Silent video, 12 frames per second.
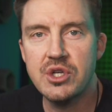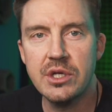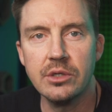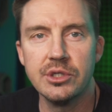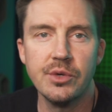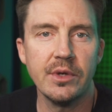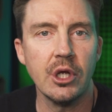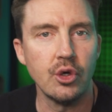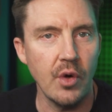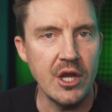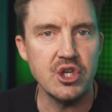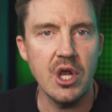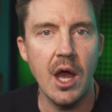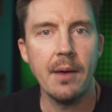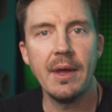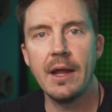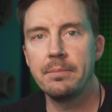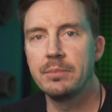Shield doing a great job
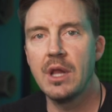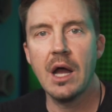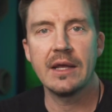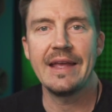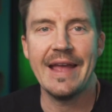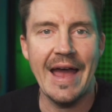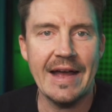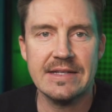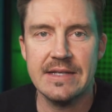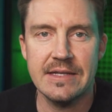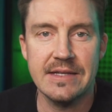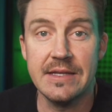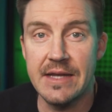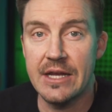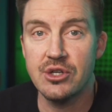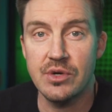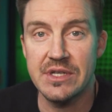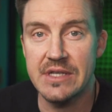at blocking access to
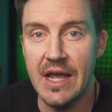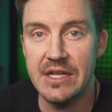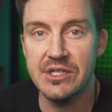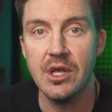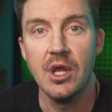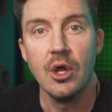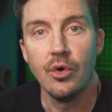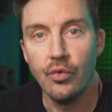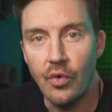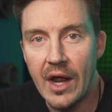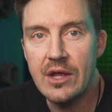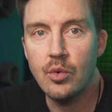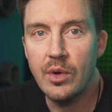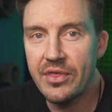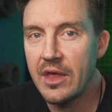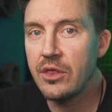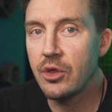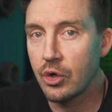dangerous sites right
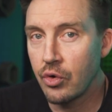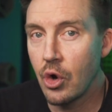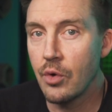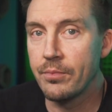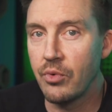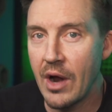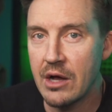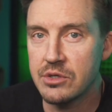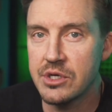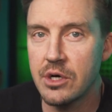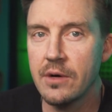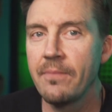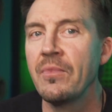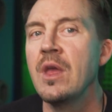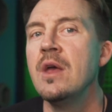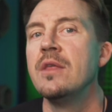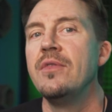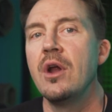within the Chrome browser,
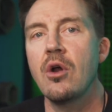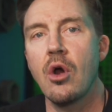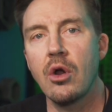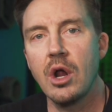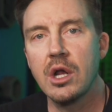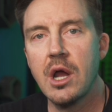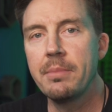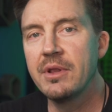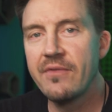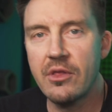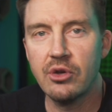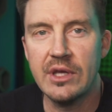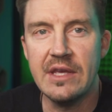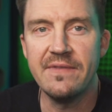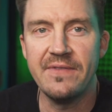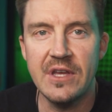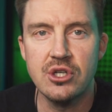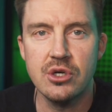there are a couple of other key
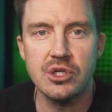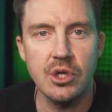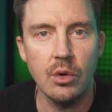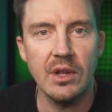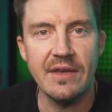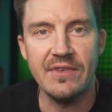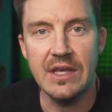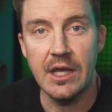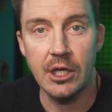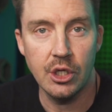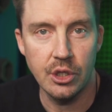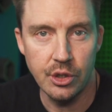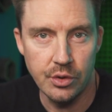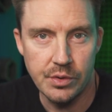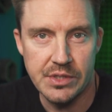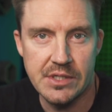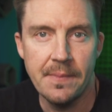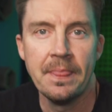features TotalAV
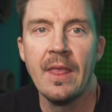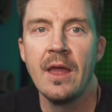includes.